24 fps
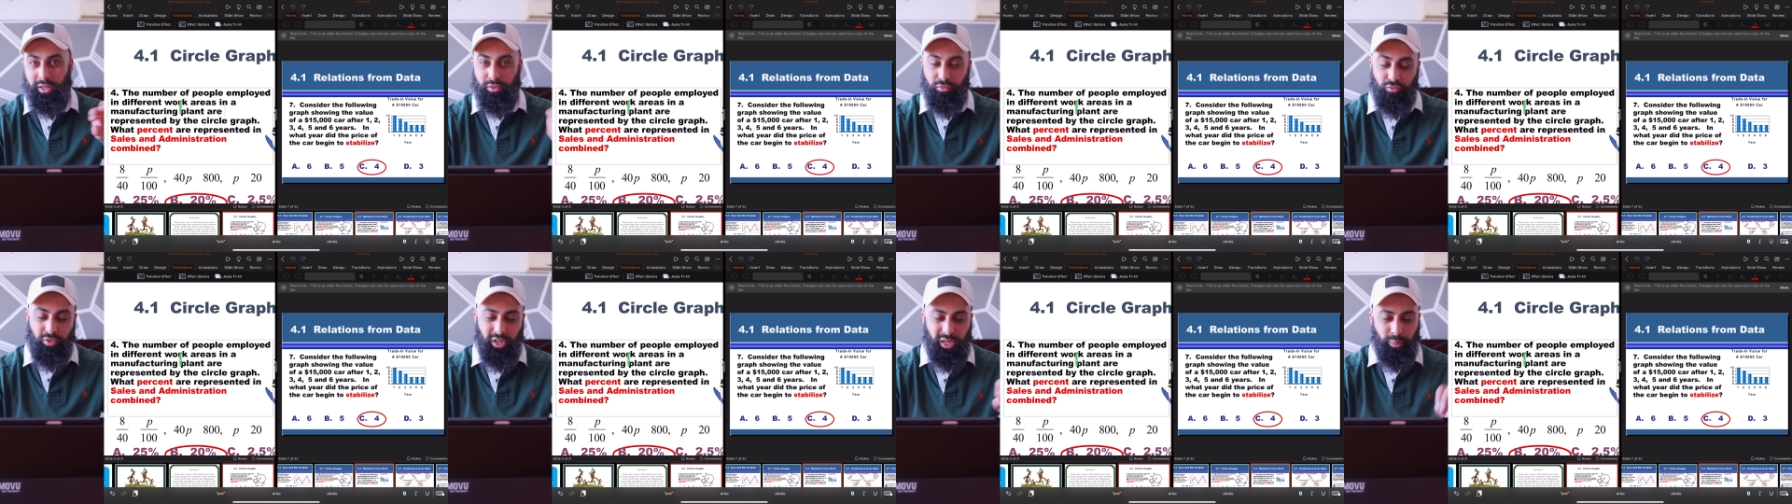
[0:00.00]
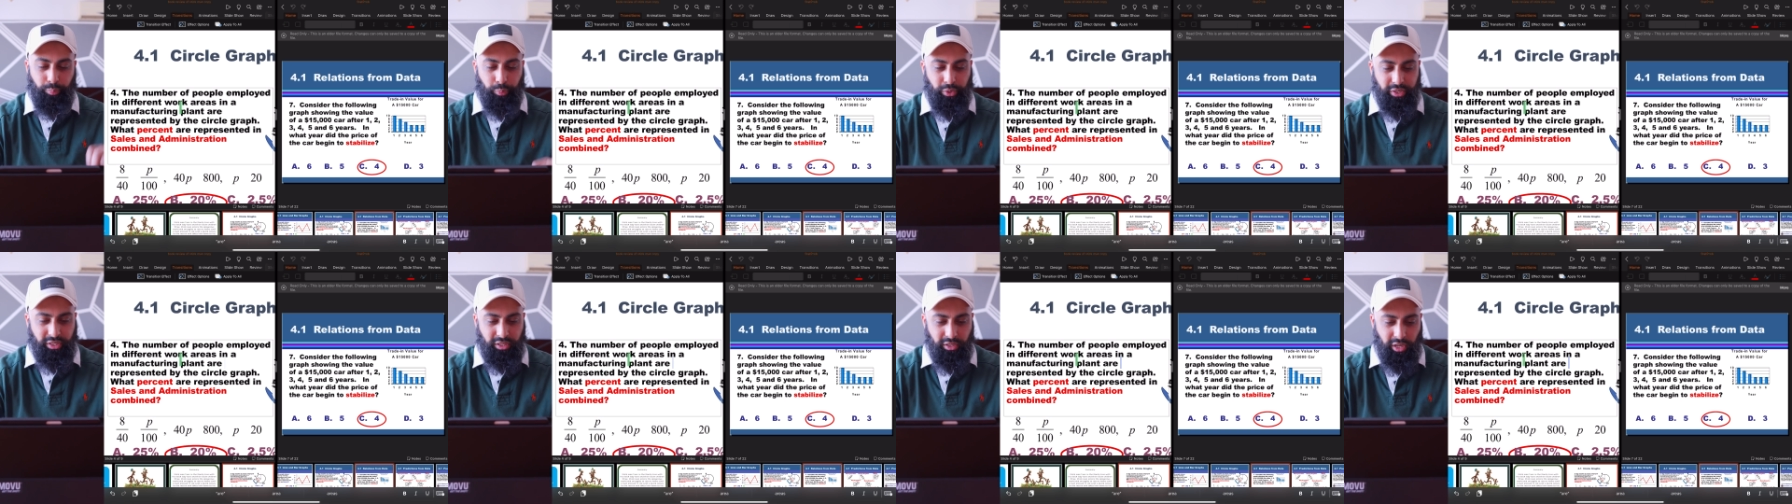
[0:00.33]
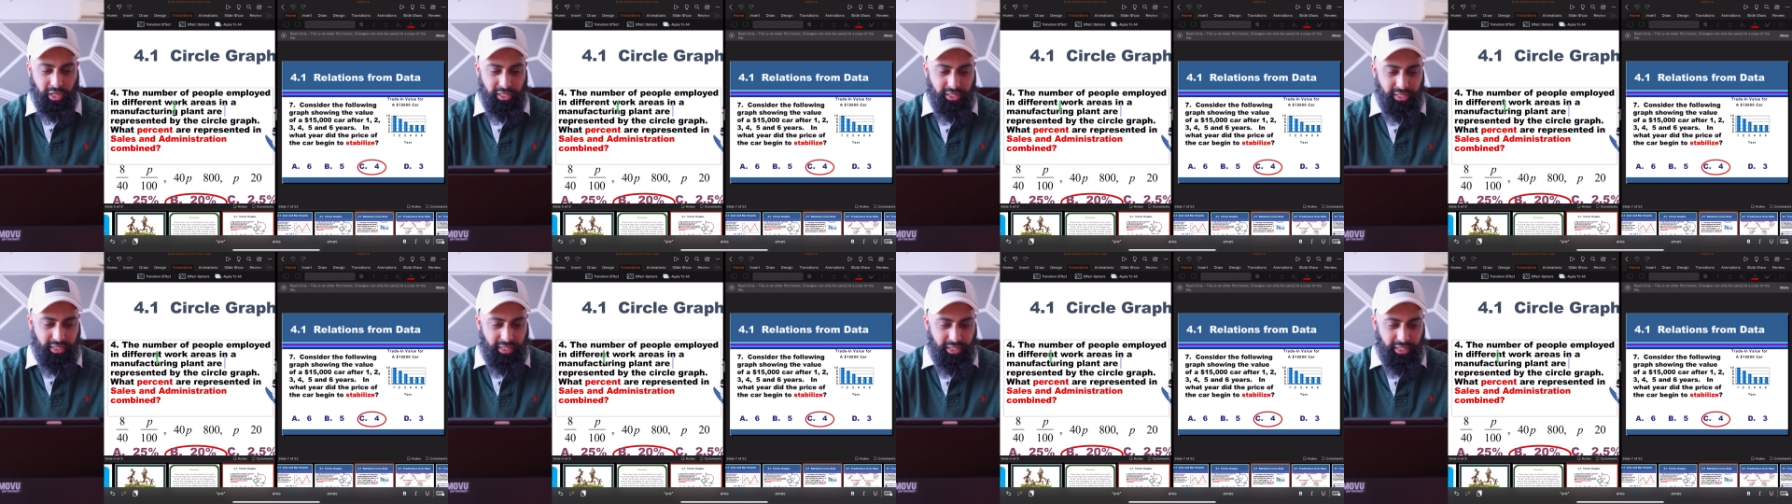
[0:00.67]
and really
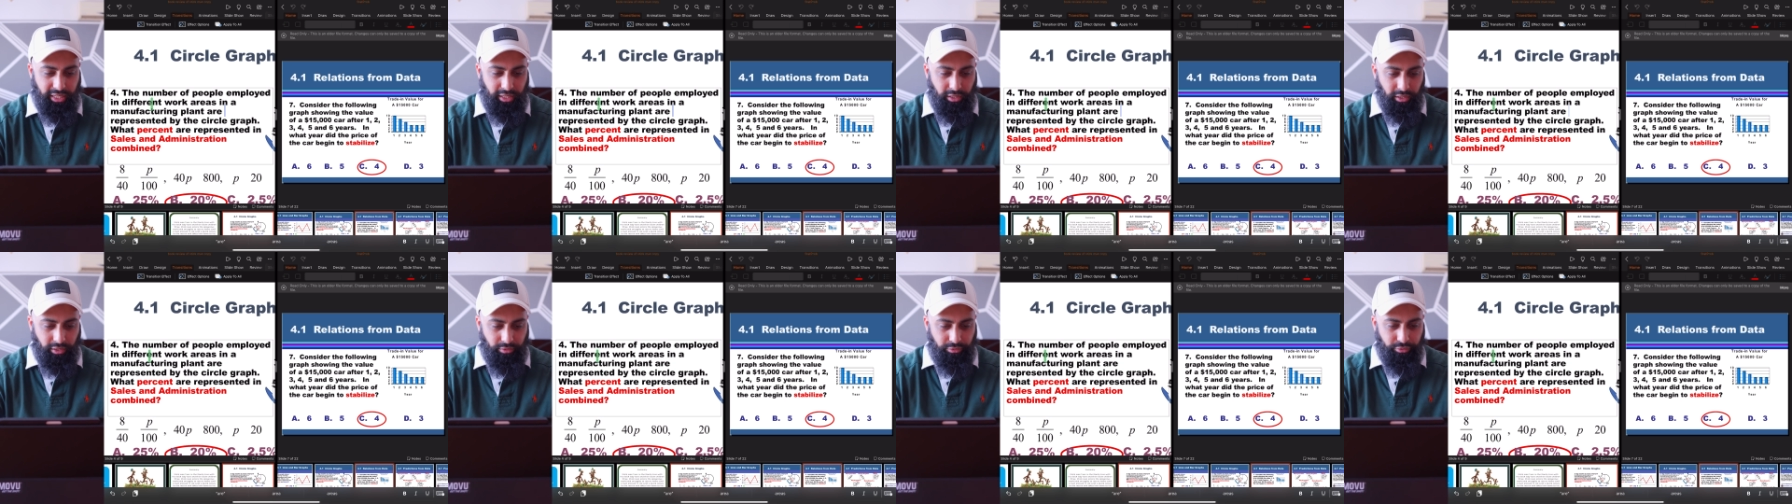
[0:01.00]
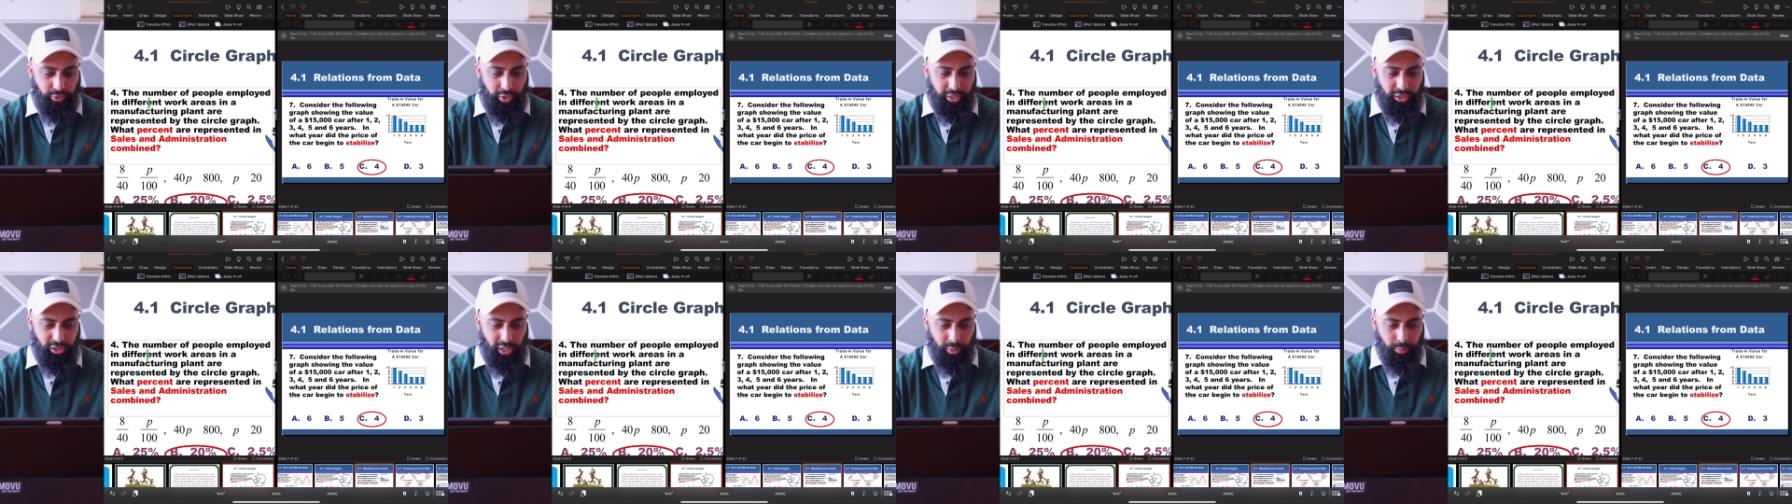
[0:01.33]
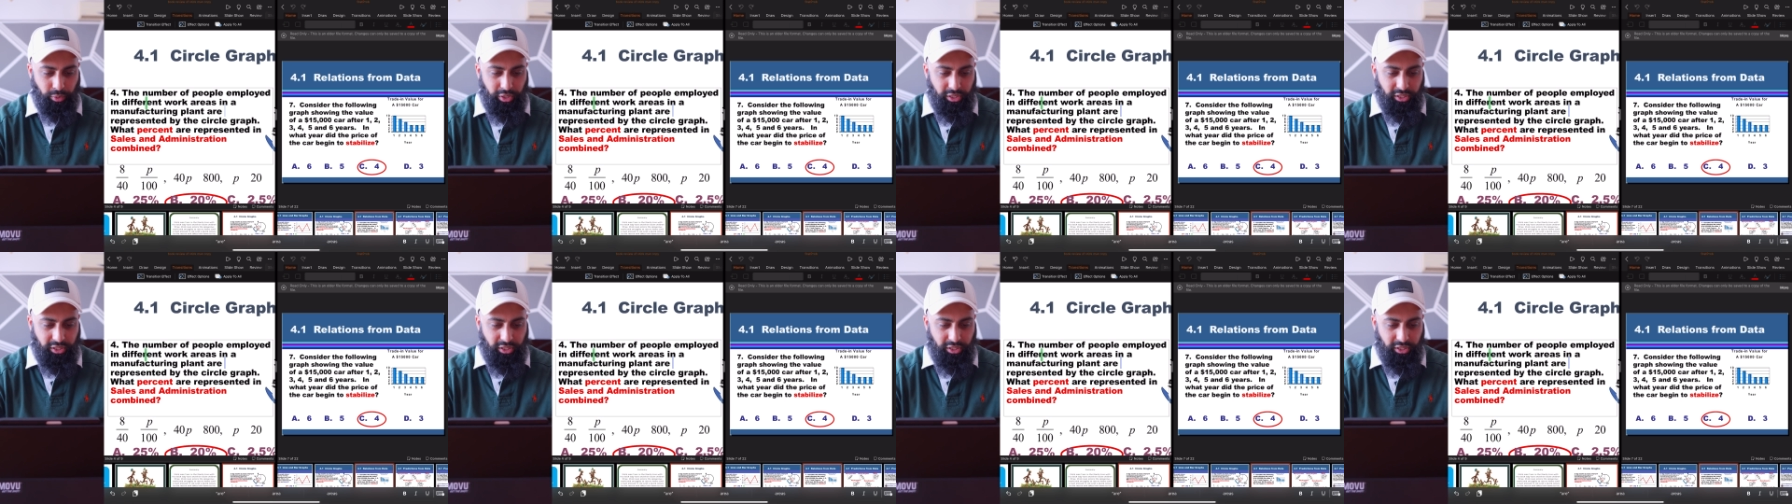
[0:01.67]
precisely, for example,